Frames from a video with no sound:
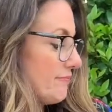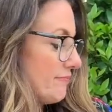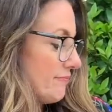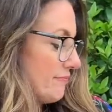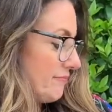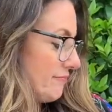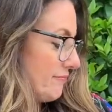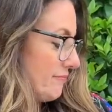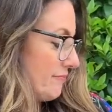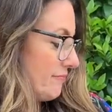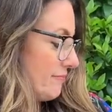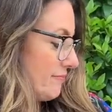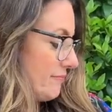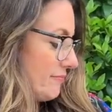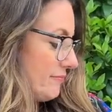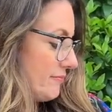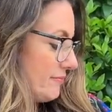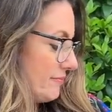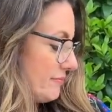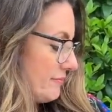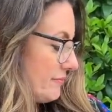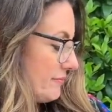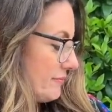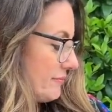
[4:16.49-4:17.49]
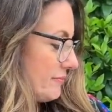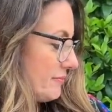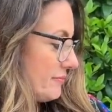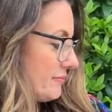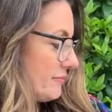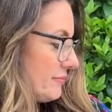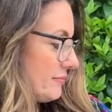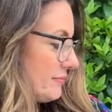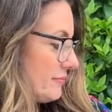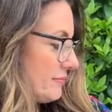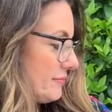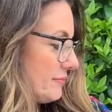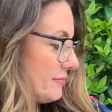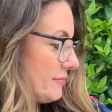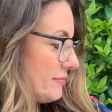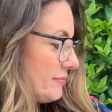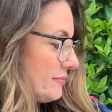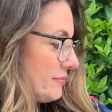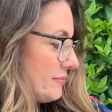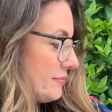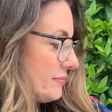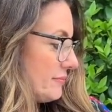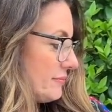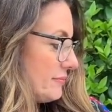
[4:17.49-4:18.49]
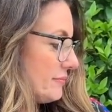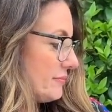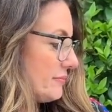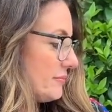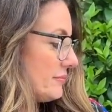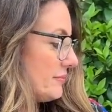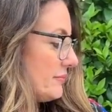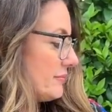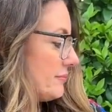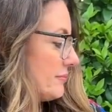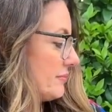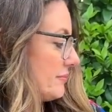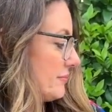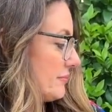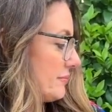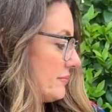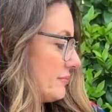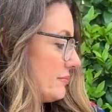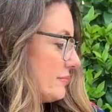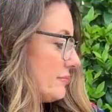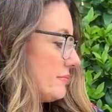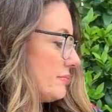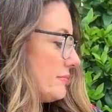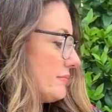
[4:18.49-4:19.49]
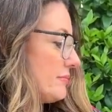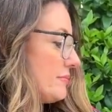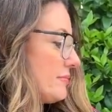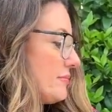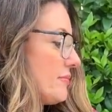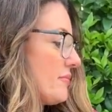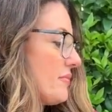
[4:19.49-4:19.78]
Nobody speaks.